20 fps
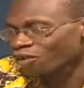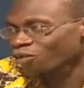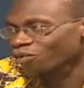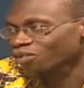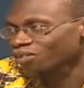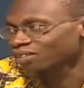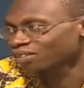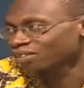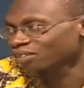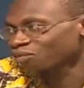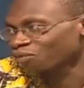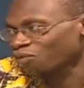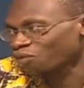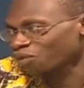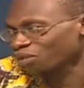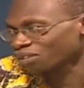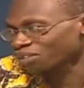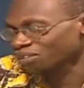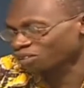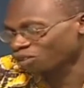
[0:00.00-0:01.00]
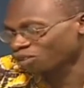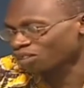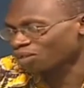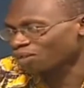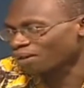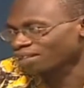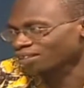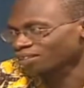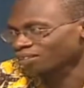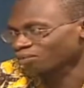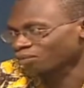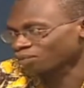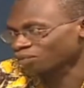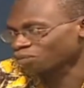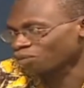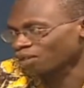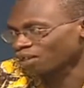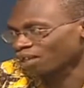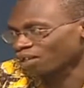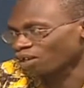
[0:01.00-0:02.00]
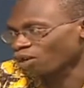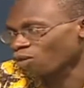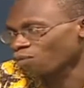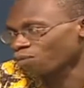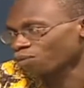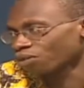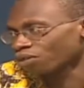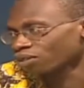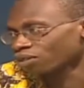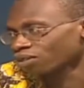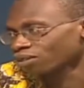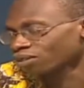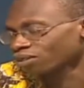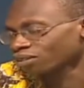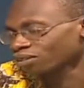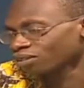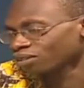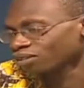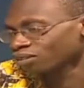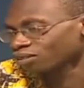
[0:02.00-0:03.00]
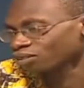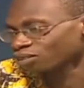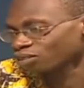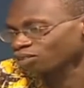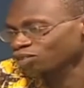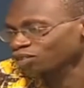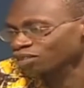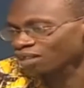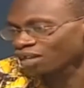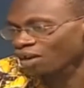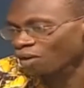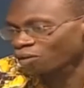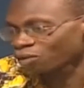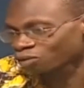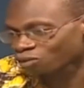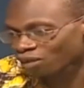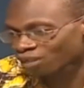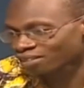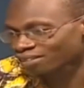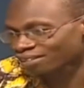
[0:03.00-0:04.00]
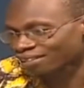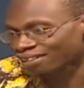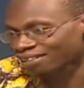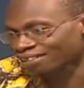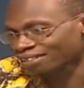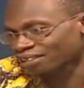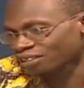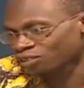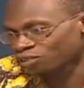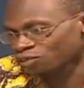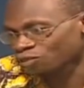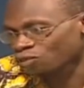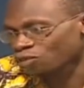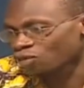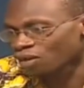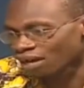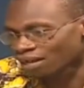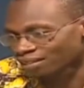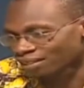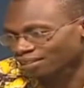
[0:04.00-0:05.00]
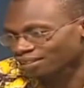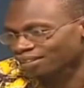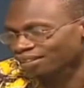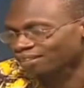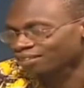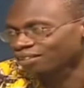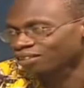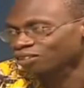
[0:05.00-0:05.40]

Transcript: doing the writing was more like a hobby. I was quite intelligent, so as an intelligent student...